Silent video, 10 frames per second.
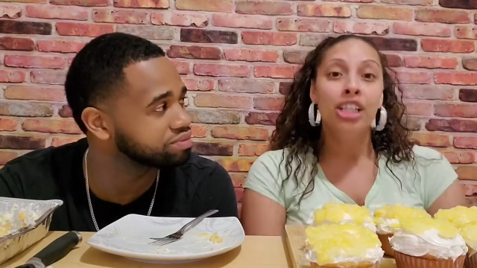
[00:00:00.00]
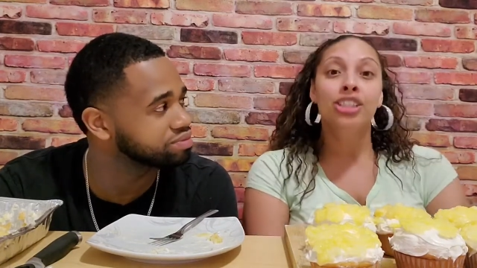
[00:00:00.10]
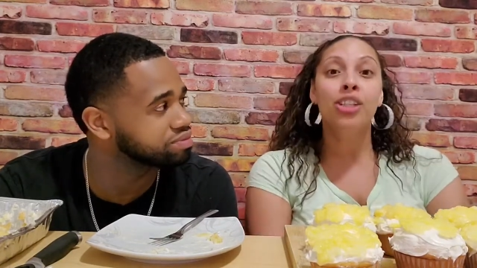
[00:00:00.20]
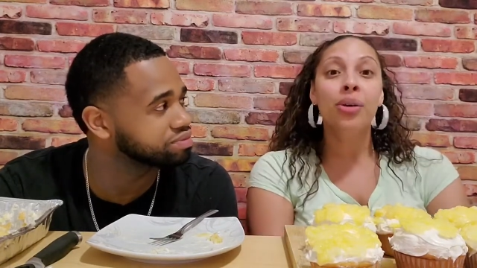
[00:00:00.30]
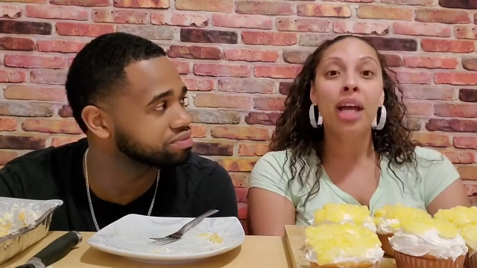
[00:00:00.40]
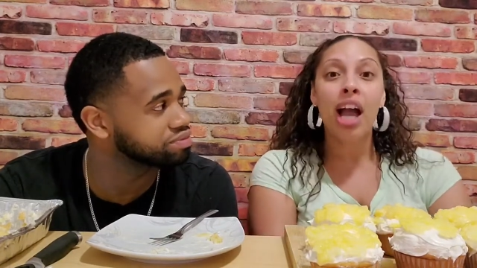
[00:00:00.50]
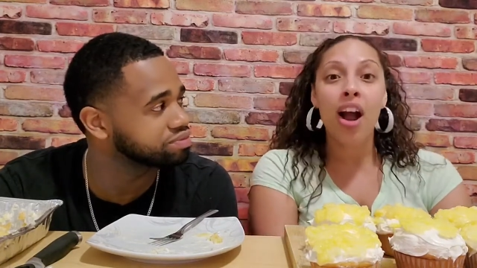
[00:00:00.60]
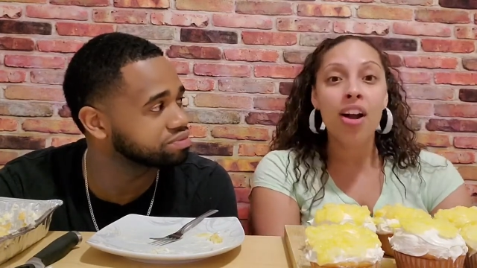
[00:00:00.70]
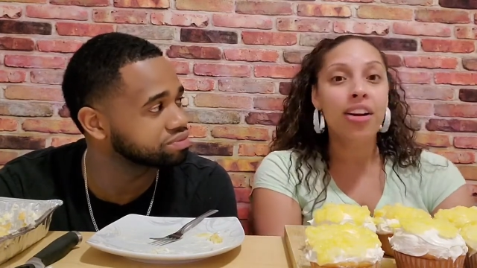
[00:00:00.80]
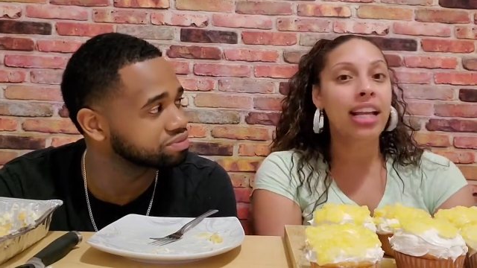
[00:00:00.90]
Speaker 1: So they
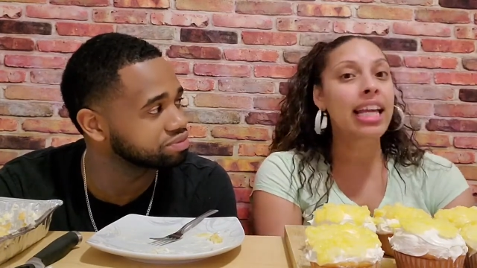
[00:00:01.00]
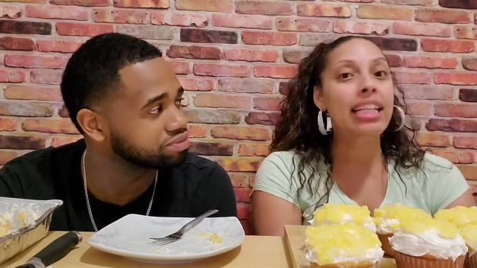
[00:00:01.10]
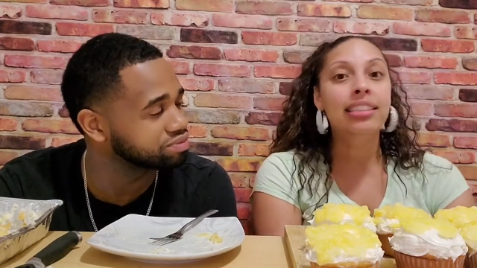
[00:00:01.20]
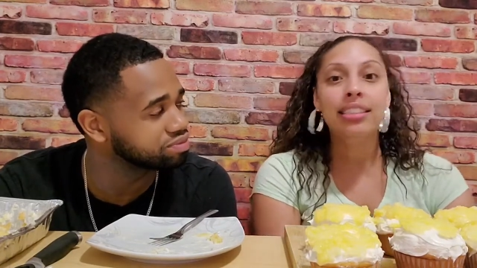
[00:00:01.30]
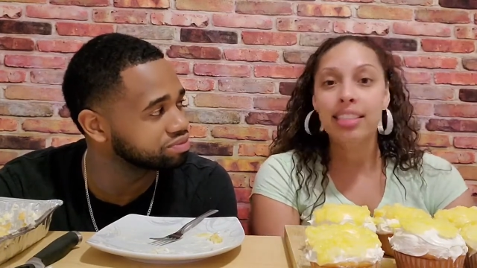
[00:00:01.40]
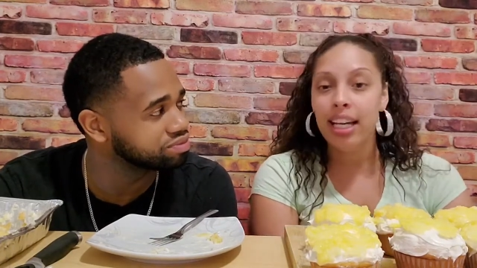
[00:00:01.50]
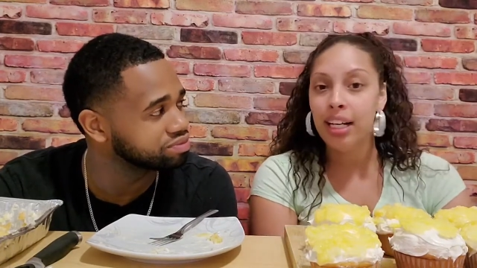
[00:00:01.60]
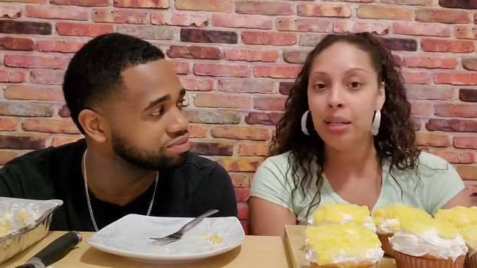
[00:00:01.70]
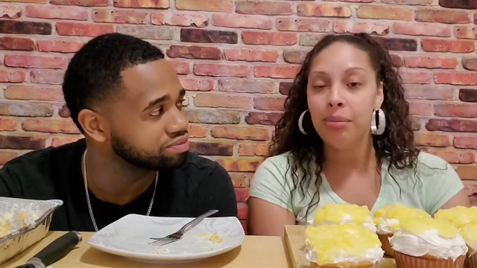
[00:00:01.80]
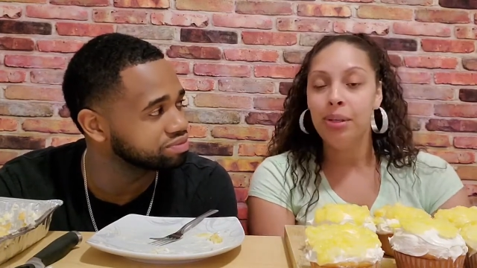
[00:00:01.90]
hurt. Each
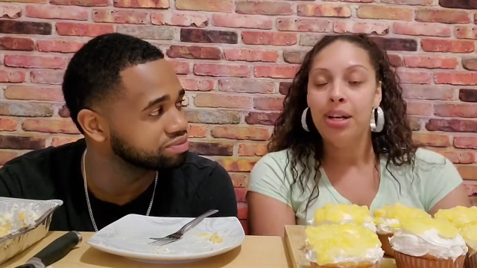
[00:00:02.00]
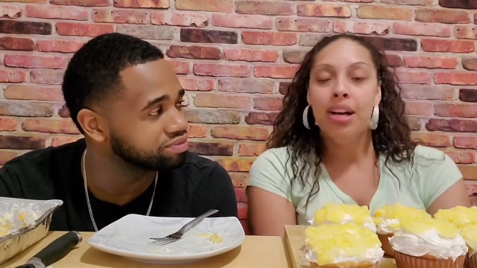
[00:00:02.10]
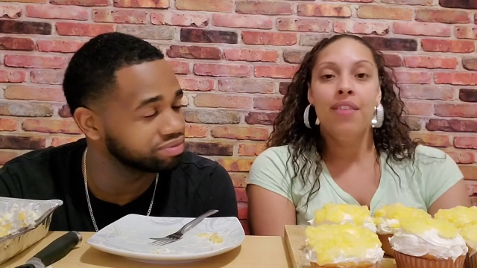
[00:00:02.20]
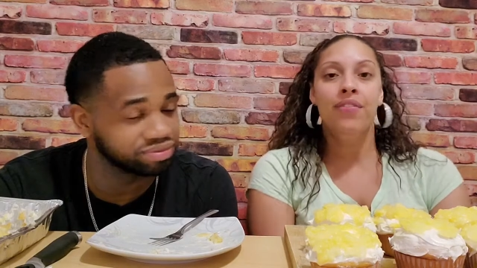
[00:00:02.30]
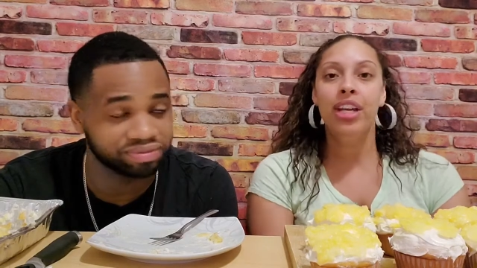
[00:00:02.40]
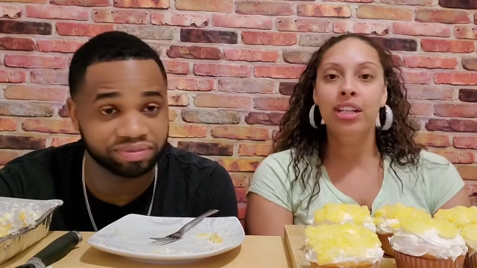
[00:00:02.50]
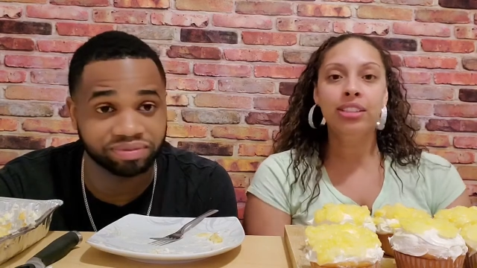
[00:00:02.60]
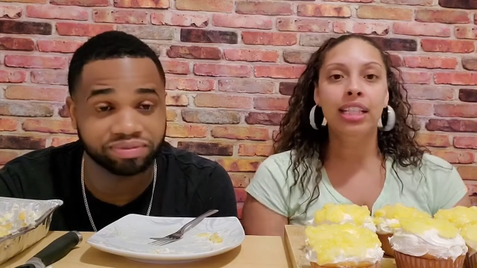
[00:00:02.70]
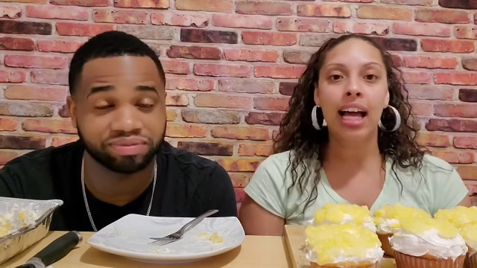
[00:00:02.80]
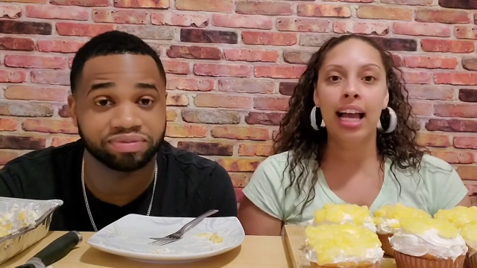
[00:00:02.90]
step feels
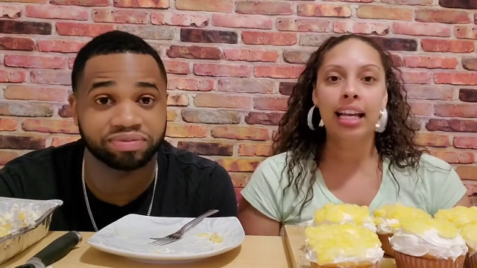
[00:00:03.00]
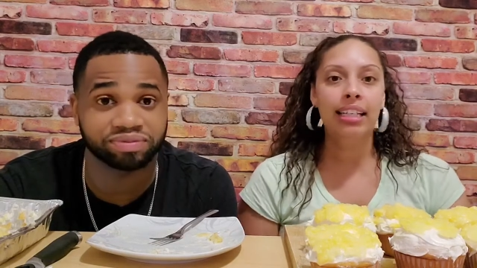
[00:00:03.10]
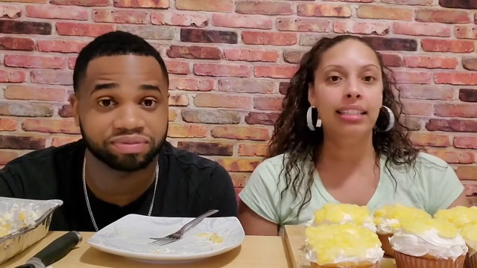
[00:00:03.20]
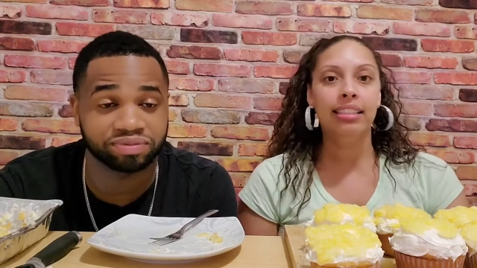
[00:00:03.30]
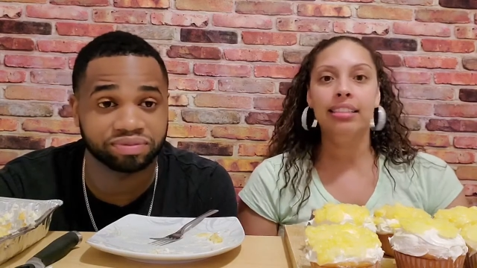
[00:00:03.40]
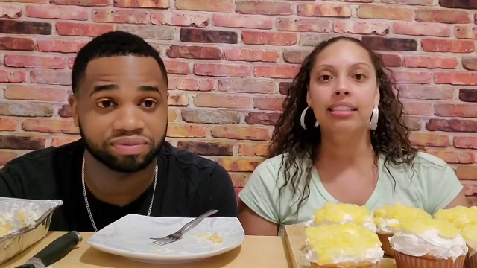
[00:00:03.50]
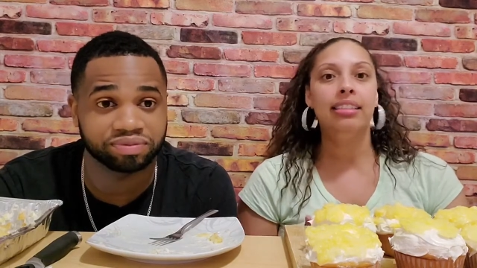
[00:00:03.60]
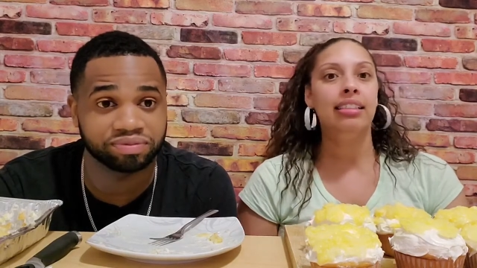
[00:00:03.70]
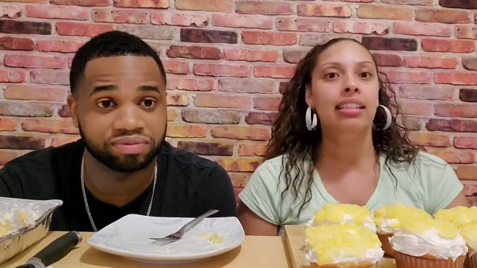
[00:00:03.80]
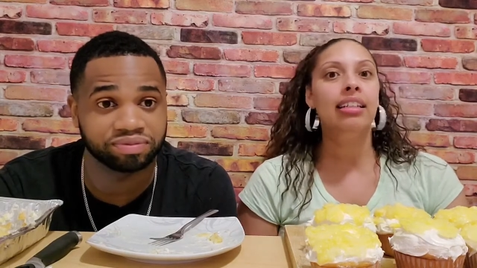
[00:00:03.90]
like
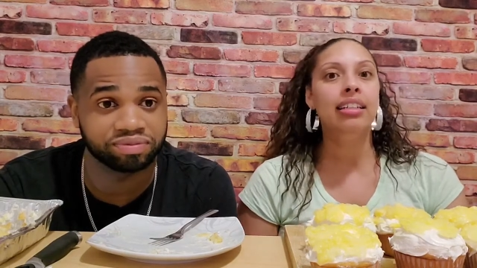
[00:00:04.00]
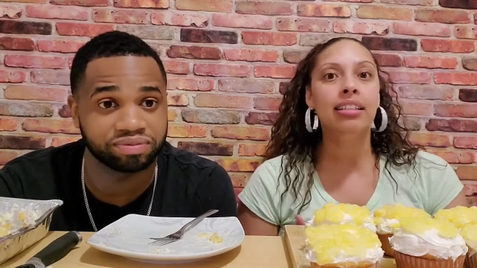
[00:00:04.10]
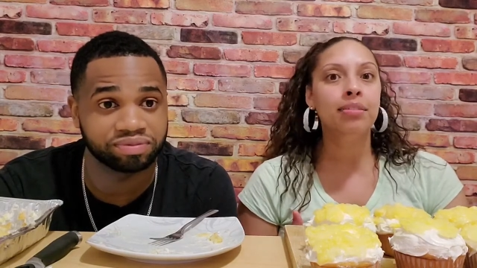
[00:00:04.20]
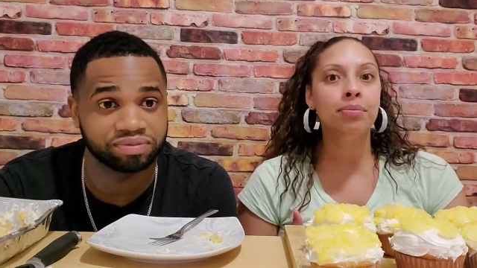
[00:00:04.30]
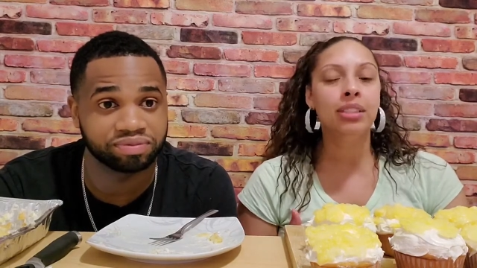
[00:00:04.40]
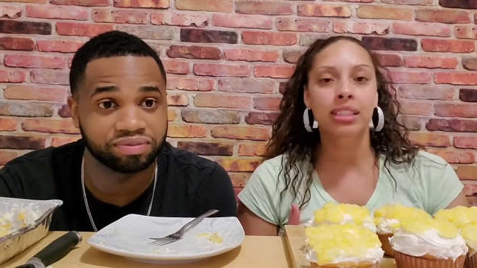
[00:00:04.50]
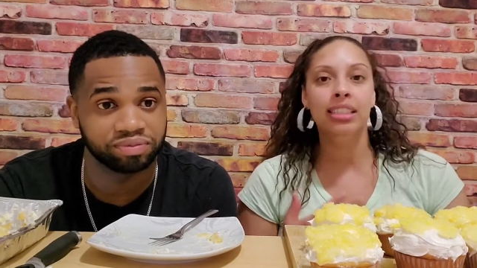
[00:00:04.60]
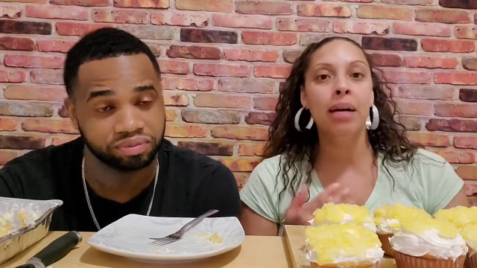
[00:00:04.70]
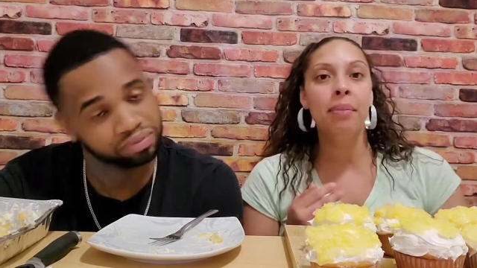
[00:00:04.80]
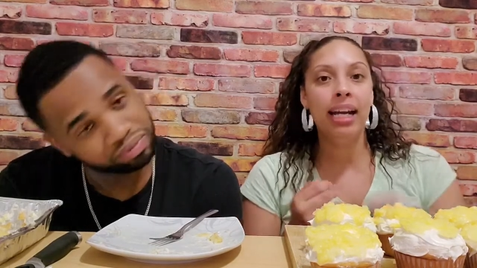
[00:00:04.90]

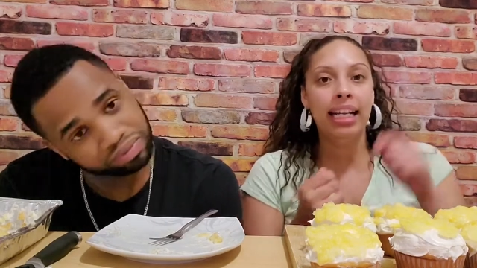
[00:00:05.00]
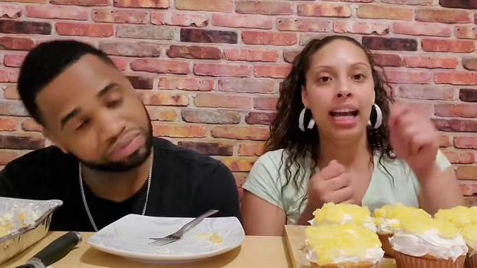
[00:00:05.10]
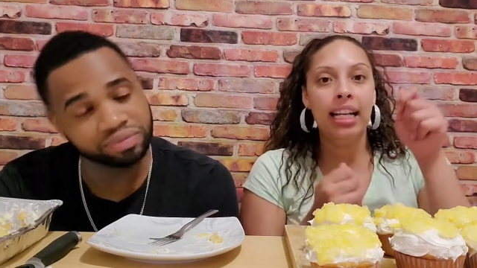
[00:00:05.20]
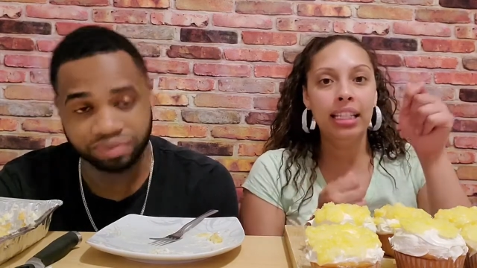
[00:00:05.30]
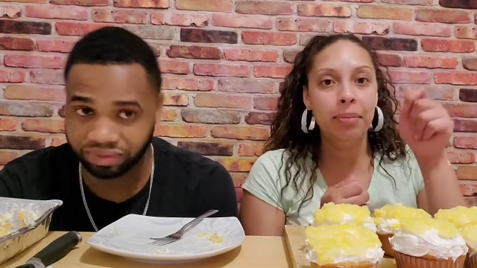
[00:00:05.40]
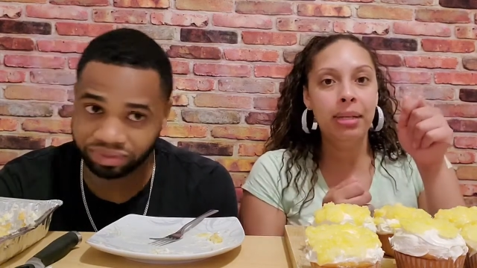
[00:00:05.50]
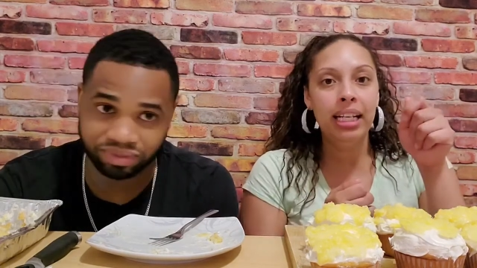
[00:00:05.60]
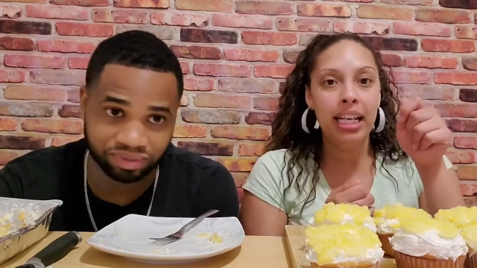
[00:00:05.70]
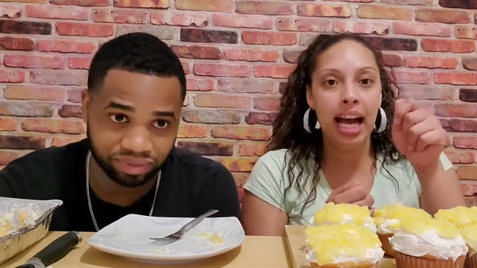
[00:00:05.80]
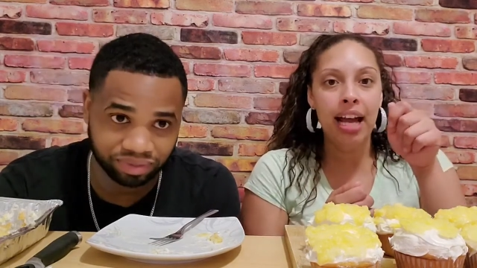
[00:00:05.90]
somebody got a little bitty
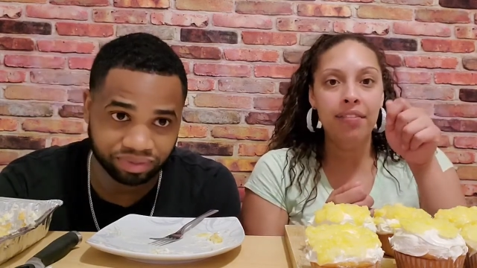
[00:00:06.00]
knife